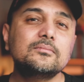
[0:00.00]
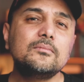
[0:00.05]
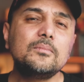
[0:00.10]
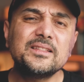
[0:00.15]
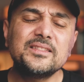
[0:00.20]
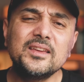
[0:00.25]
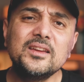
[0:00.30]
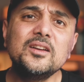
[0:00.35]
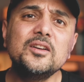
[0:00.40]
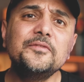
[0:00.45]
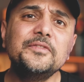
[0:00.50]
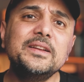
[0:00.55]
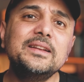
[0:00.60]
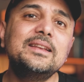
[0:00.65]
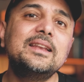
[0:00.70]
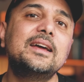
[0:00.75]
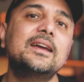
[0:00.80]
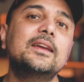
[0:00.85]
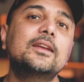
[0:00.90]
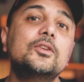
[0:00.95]
Think of it
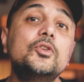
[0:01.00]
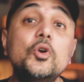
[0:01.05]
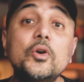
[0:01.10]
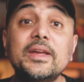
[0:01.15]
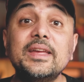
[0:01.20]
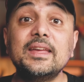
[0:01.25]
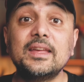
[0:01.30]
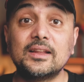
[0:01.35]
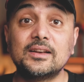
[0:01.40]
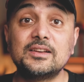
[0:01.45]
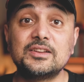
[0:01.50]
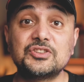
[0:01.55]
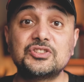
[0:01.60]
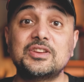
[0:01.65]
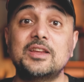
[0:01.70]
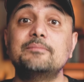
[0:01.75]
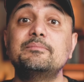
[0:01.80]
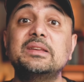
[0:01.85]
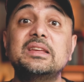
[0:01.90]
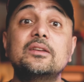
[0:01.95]
like knowing English
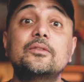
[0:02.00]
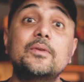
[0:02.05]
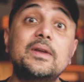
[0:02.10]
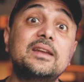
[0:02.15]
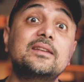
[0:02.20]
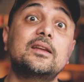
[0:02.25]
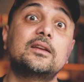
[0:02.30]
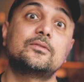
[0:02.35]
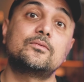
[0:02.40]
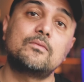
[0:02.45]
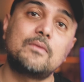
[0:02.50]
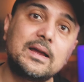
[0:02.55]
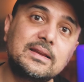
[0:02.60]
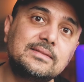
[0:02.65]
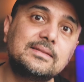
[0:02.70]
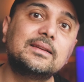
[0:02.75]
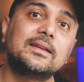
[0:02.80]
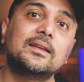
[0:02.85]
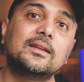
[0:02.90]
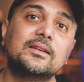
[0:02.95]
and being great at
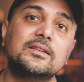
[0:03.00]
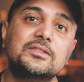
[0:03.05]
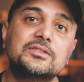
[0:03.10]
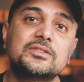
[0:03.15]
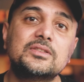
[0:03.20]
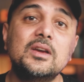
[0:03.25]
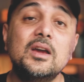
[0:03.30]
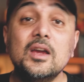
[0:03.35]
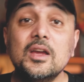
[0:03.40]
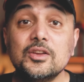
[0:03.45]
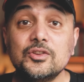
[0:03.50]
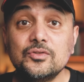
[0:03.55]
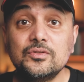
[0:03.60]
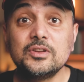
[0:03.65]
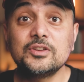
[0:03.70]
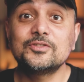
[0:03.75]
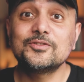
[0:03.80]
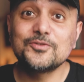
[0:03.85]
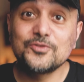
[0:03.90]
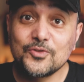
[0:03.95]
writing English. You
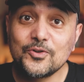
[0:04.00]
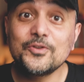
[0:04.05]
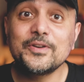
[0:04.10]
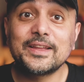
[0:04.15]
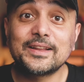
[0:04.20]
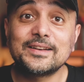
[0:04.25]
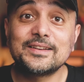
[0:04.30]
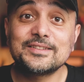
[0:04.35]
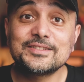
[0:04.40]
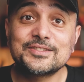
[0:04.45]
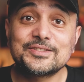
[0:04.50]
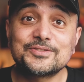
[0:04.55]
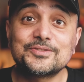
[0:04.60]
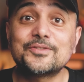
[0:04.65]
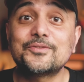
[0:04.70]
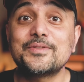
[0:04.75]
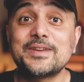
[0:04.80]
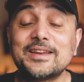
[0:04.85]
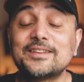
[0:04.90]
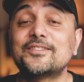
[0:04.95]
need to know English to
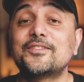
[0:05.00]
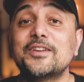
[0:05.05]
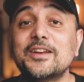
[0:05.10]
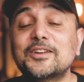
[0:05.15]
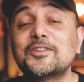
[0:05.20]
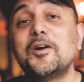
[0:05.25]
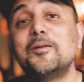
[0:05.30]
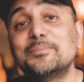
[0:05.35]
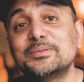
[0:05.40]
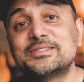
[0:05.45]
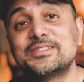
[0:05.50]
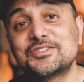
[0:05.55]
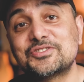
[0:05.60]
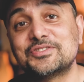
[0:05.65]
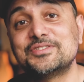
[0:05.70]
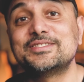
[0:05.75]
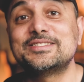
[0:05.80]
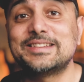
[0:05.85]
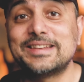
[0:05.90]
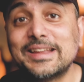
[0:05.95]
create great
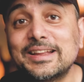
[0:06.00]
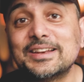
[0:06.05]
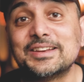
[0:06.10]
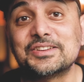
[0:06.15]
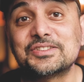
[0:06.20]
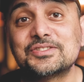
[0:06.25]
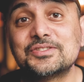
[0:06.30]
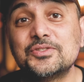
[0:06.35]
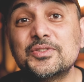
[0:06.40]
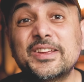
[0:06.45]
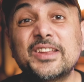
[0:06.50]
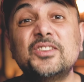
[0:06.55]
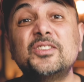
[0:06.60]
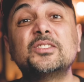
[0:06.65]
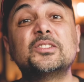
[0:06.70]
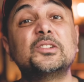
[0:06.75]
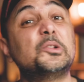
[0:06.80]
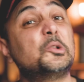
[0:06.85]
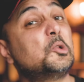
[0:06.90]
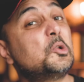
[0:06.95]
compositions in English. You
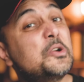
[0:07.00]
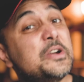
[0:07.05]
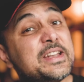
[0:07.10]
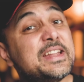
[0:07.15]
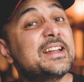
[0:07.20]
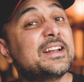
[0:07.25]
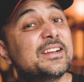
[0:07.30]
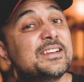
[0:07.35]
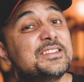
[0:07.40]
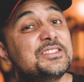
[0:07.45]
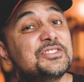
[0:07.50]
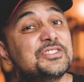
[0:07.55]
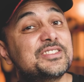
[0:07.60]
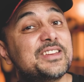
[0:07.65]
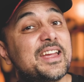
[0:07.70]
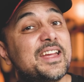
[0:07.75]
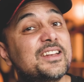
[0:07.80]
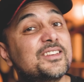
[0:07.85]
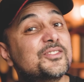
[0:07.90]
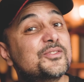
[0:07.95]
cannot learn English
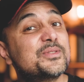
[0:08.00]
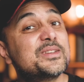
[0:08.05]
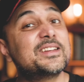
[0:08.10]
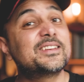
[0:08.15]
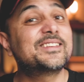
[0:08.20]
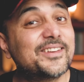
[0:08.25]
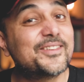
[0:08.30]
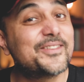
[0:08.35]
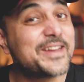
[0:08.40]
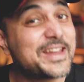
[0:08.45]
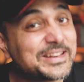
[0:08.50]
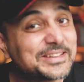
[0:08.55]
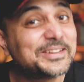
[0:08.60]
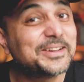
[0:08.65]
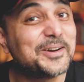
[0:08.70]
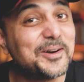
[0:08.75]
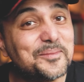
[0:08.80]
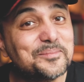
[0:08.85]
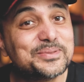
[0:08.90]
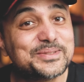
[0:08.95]
and create great
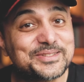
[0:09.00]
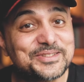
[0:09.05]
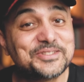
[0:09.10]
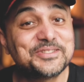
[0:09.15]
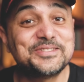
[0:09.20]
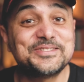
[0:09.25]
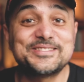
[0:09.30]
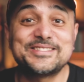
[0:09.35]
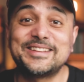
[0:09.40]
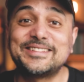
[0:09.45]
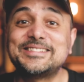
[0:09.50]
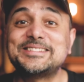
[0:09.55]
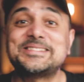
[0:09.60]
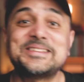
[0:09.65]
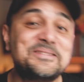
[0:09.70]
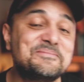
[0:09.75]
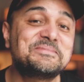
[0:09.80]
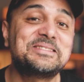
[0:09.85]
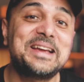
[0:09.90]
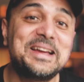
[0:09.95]
compositions at the
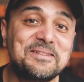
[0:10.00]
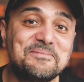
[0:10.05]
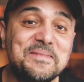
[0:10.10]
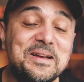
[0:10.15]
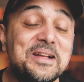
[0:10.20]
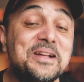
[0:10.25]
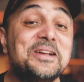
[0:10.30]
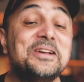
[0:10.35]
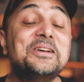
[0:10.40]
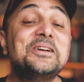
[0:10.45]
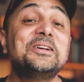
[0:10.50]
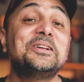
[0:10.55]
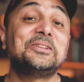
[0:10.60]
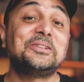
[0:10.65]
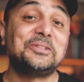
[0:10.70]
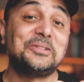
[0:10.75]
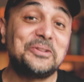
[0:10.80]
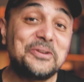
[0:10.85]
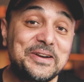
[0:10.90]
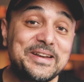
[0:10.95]
same time.
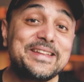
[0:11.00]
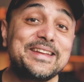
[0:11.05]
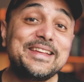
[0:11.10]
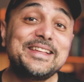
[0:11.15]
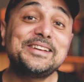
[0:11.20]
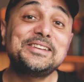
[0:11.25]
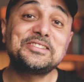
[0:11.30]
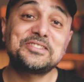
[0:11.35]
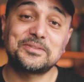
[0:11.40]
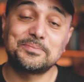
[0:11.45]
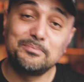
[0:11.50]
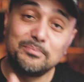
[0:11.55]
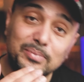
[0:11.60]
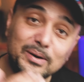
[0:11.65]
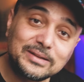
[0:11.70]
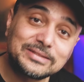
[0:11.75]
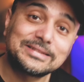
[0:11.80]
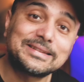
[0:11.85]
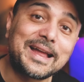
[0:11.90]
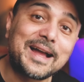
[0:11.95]
Learning English
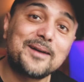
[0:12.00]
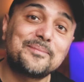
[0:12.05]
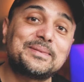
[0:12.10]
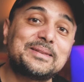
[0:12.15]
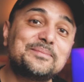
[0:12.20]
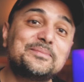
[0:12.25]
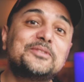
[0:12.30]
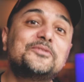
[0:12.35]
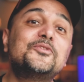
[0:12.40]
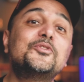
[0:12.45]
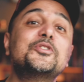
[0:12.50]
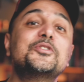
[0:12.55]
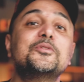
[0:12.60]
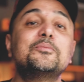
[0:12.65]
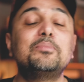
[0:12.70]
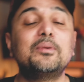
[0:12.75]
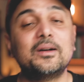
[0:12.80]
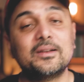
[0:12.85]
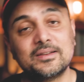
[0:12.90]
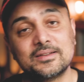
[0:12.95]
must happen before you
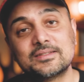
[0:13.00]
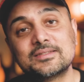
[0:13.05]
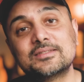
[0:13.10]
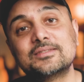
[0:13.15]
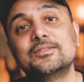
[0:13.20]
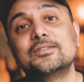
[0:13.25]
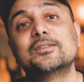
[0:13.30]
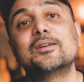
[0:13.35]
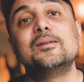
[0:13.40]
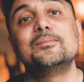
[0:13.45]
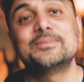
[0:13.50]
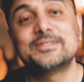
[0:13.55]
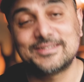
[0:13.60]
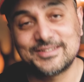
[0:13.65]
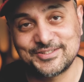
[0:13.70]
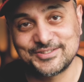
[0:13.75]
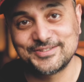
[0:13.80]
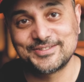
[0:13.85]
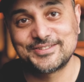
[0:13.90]
polish your composition